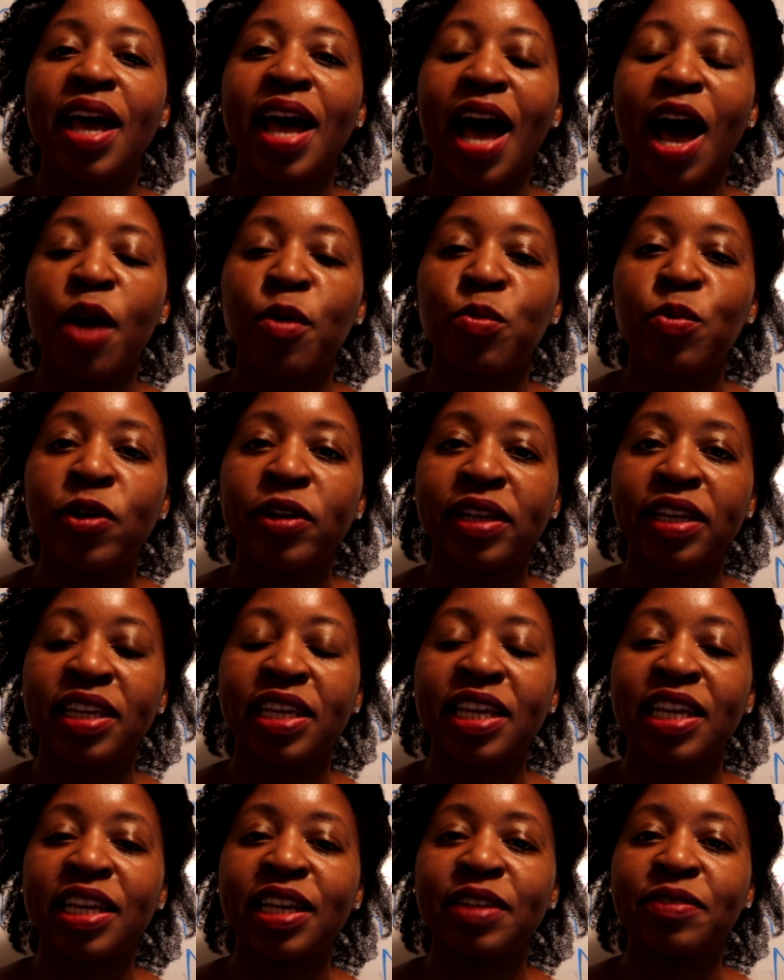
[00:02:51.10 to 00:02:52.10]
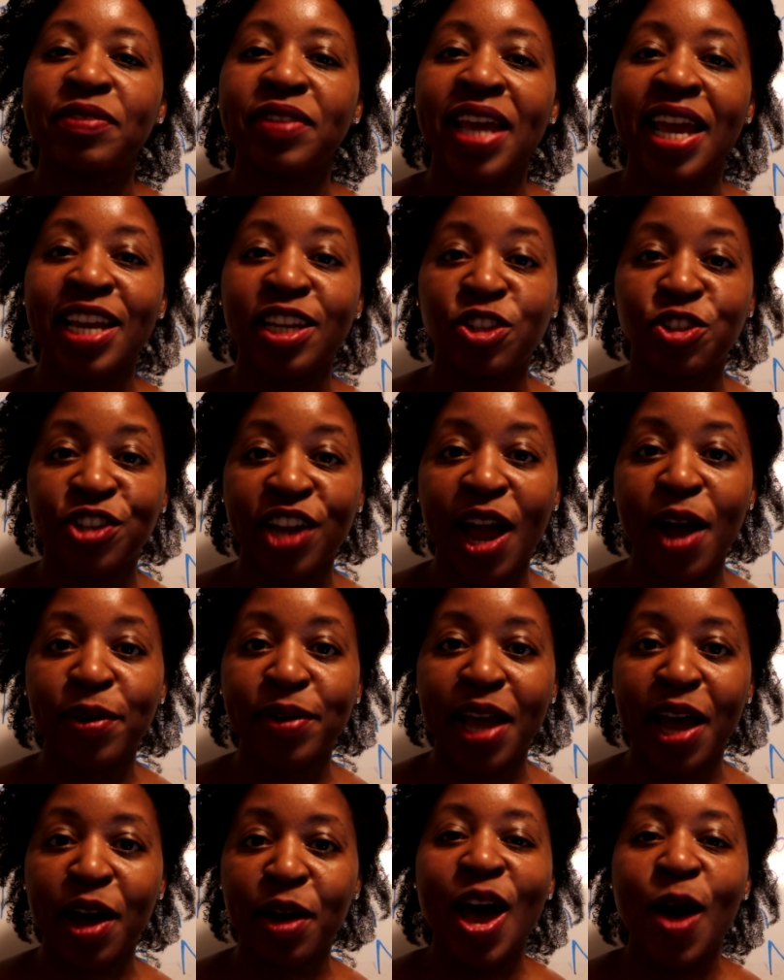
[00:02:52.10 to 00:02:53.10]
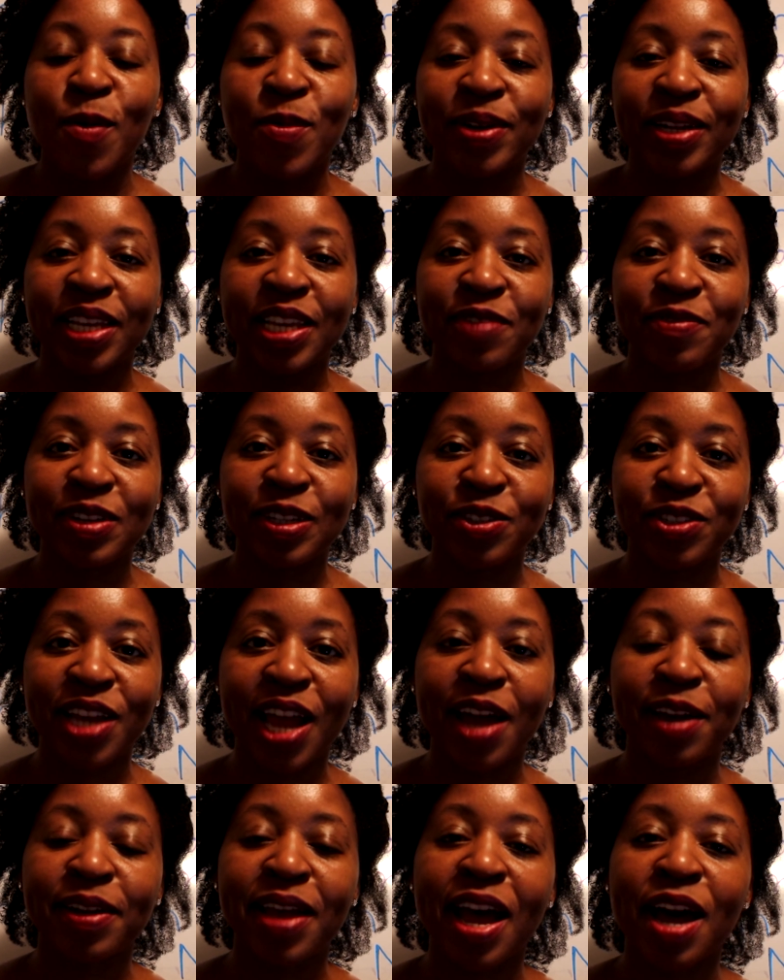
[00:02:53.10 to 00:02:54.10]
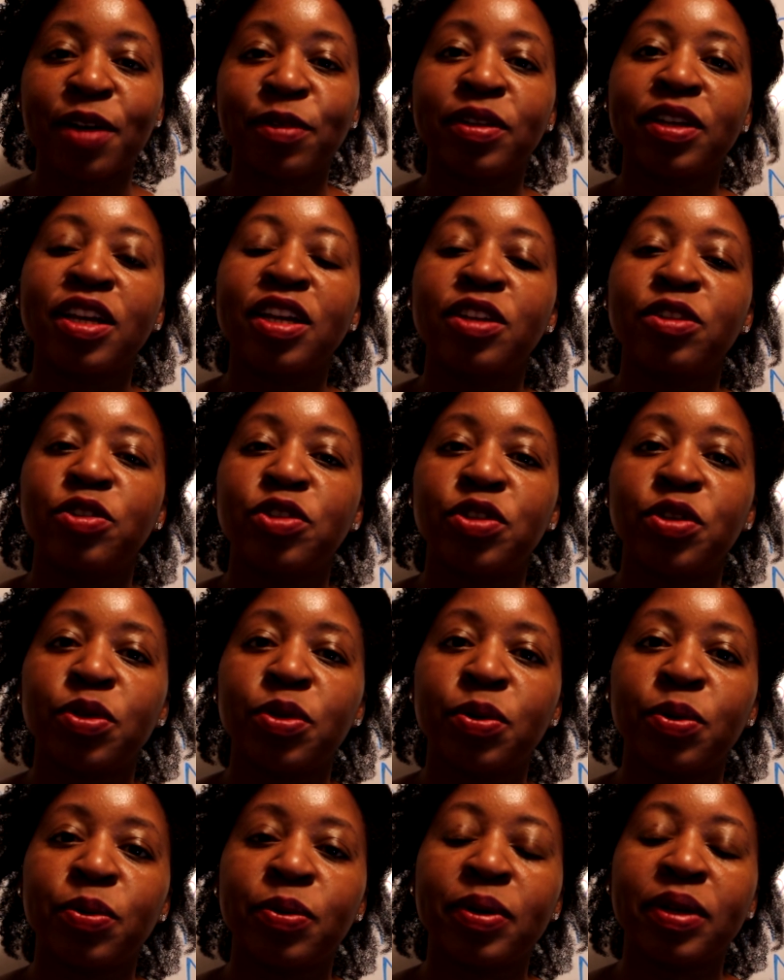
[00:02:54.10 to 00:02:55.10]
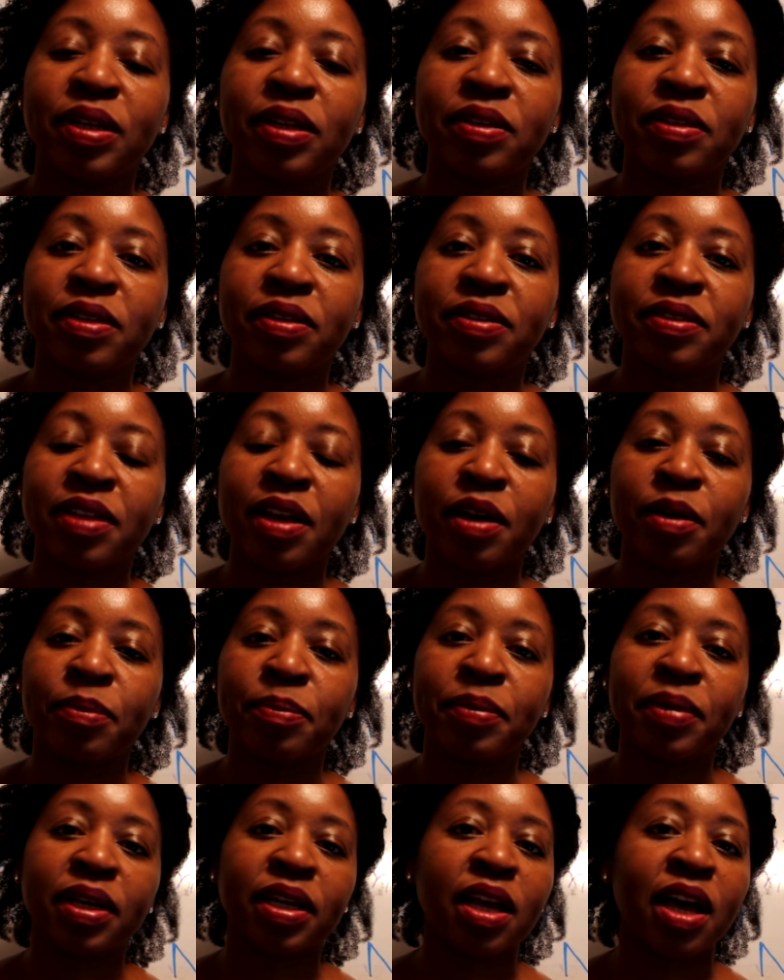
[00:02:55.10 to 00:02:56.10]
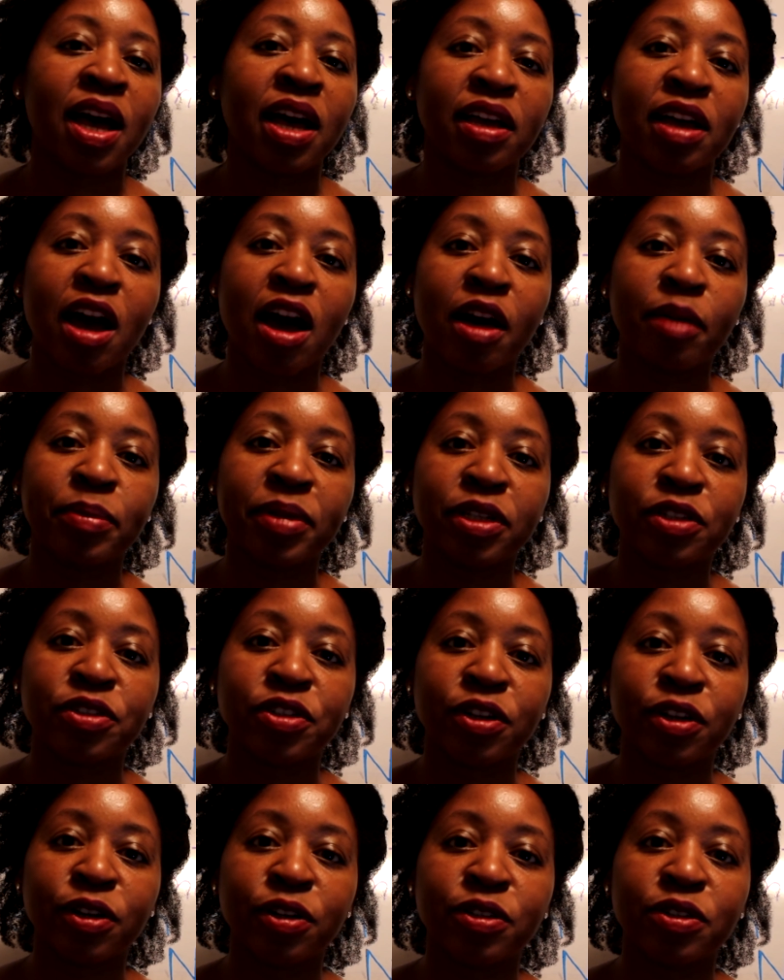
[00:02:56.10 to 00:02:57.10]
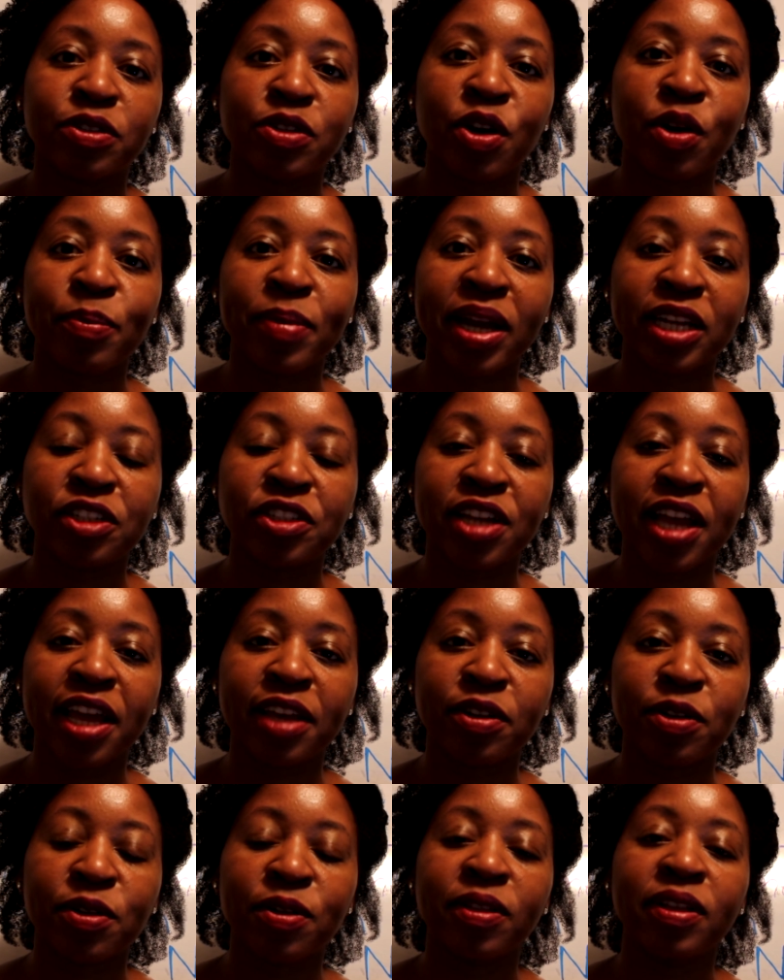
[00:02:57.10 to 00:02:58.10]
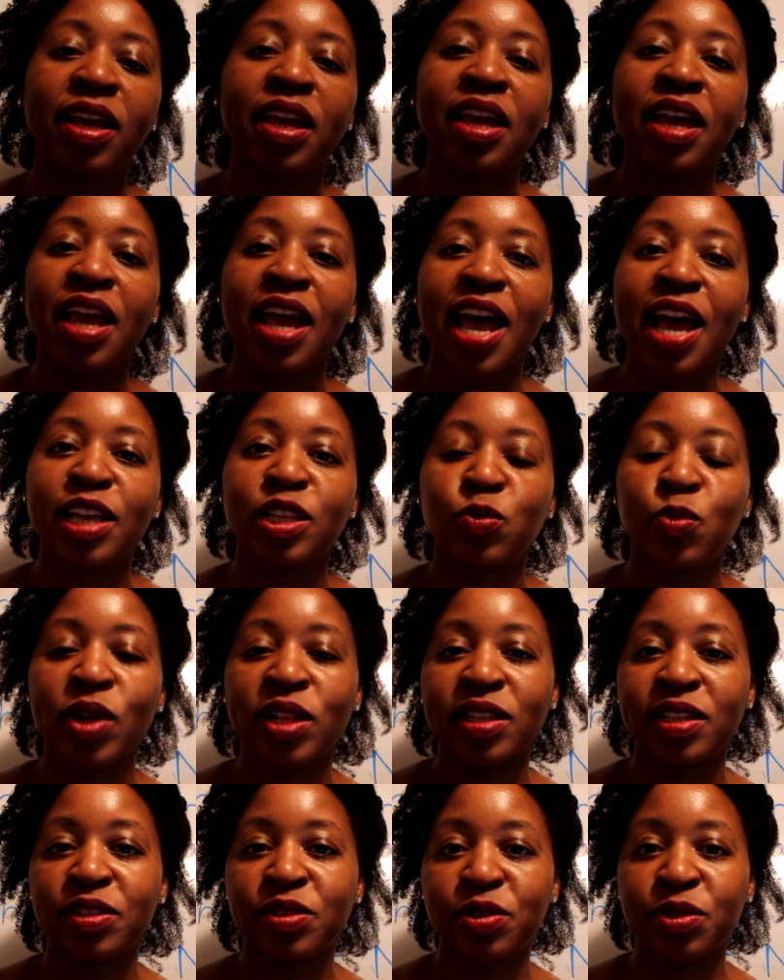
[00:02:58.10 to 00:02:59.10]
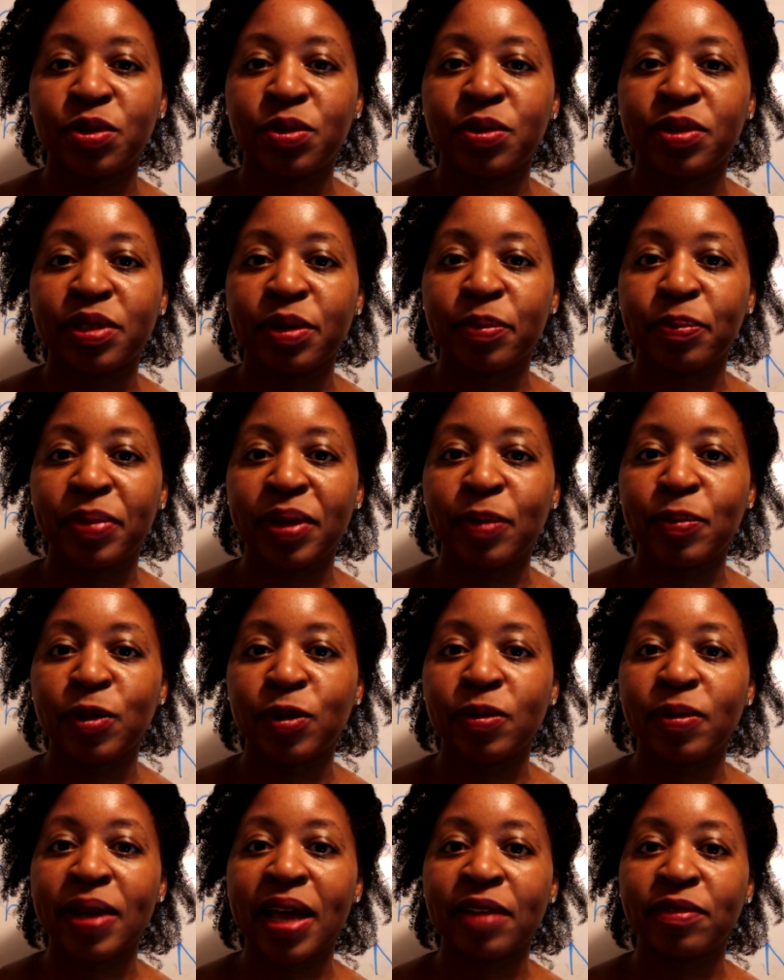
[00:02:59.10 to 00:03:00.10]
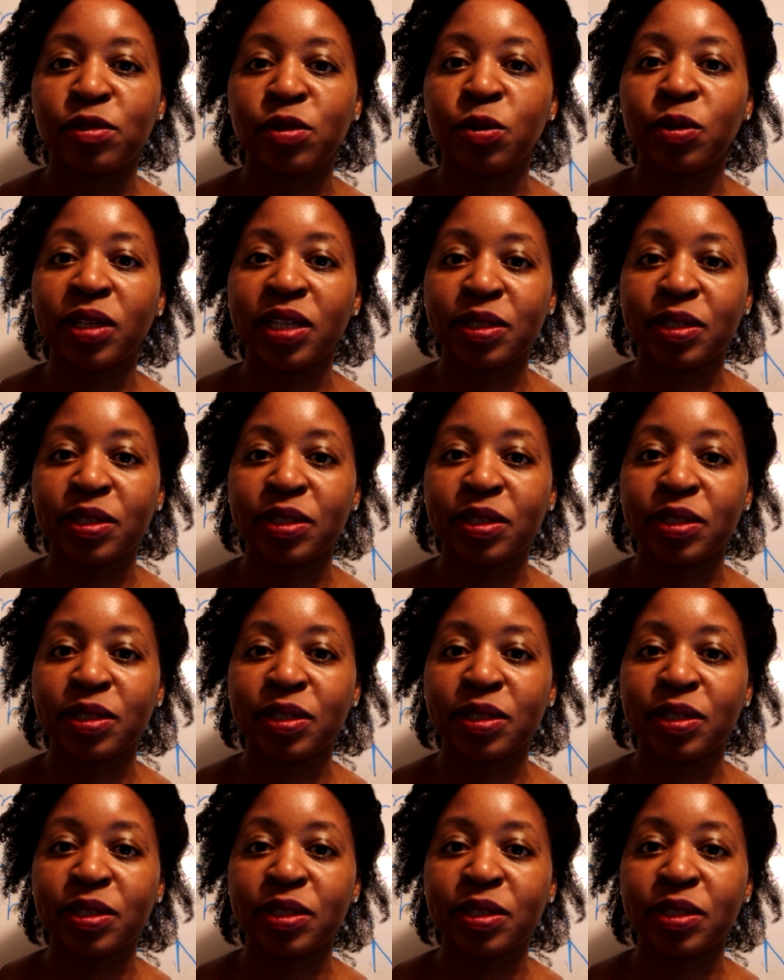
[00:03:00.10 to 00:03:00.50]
I want to give a shout out. I want to give a shout out to some commenters on my channel, as well as to some people who have newly